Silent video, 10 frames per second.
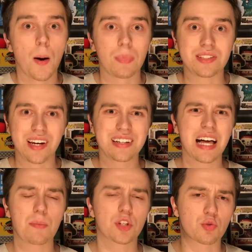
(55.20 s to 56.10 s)
But Doug
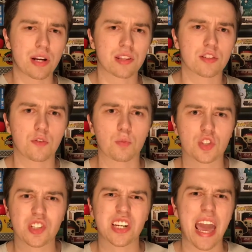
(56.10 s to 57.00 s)
Liman directed this film with
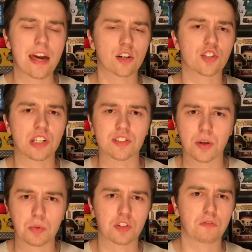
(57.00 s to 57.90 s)
such energy and so
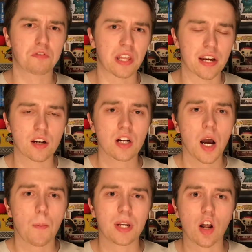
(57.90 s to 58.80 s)
much flair,
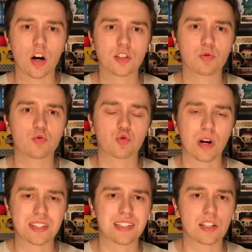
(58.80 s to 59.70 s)
but he also also
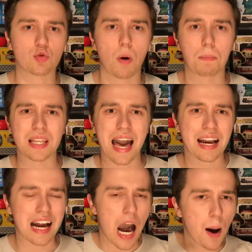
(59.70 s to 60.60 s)
directed it into a
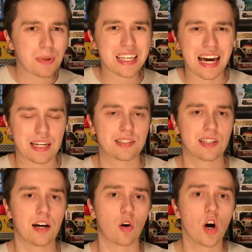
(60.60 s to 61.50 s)
black comedy kind of
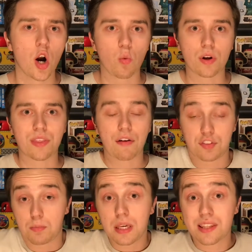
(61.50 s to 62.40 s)
style, where
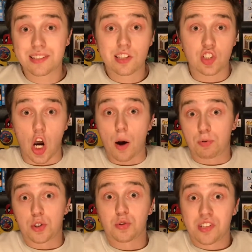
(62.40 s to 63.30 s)
to me this is Tom
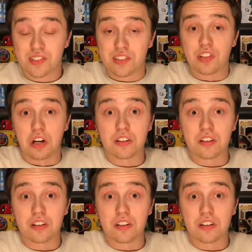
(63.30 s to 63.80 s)
Cruise's and Doug